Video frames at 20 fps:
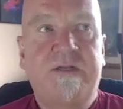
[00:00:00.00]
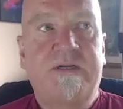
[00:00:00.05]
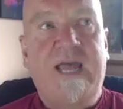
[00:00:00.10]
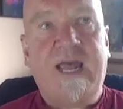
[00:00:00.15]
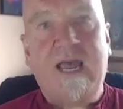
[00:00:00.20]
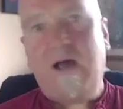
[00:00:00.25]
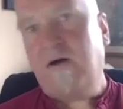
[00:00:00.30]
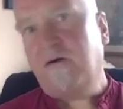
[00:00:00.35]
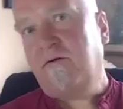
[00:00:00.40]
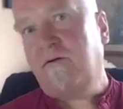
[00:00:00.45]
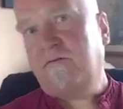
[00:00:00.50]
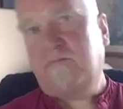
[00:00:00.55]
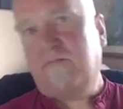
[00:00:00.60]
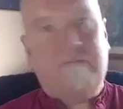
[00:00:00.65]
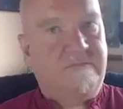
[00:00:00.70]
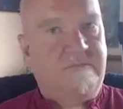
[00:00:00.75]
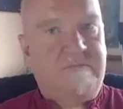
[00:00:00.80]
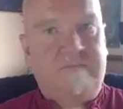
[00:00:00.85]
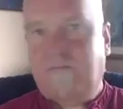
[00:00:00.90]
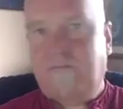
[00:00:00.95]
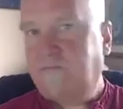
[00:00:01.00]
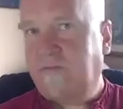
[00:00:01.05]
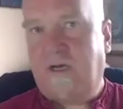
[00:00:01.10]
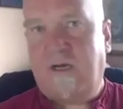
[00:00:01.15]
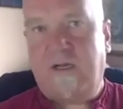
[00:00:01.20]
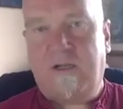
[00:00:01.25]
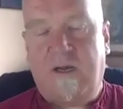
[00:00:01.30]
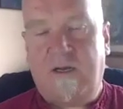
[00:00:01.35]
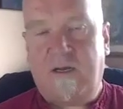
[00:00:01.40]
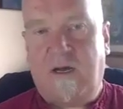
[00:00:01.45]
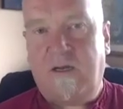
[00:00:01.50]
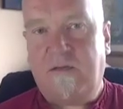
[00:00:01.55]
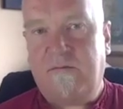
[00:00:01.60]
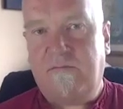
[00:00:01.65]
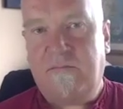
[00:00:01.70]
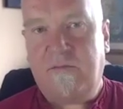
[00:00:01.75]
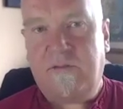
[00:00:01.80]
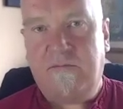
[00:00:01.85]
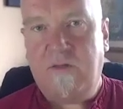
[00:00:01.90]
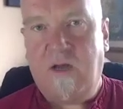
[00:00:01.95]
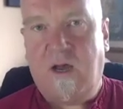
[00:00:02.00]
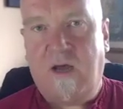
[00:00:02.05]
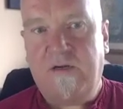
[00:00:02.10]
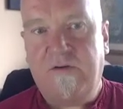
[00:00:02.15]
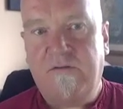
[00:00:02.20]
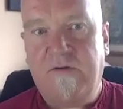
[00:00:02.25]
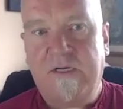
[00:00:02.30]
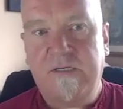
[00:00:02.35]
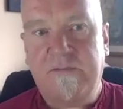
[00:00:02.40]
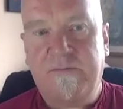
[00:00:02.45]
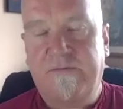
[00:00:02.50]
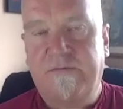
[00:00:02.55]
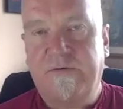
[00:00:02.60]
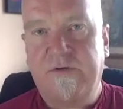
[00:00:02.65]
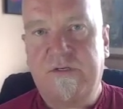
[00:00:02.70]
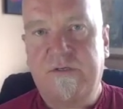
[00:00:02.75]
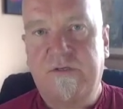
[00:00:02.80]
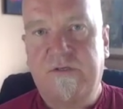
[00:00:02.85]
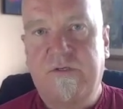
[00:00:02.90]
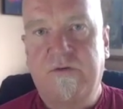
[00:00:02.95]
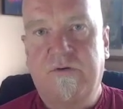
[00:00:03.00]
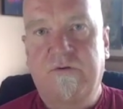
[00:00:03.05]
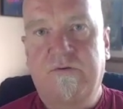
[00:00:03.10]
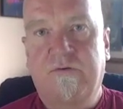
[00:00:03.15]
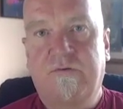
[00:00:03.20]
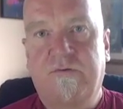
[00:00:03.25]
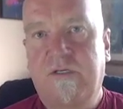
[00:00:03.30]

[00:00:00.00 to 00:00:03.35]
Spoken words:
Now I hardly raise my voice at all.